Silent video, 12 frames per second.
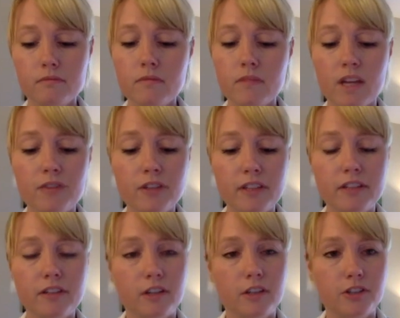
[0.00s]
I really
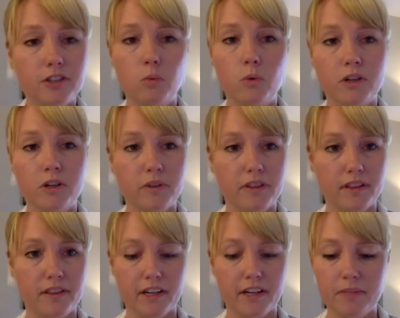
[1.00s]
encourage you to work with a
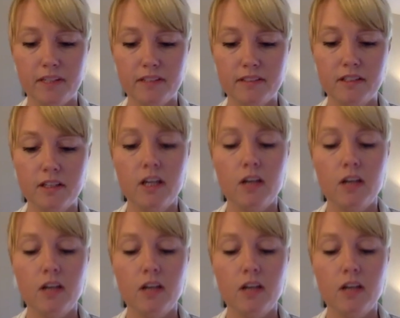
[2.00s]
therapist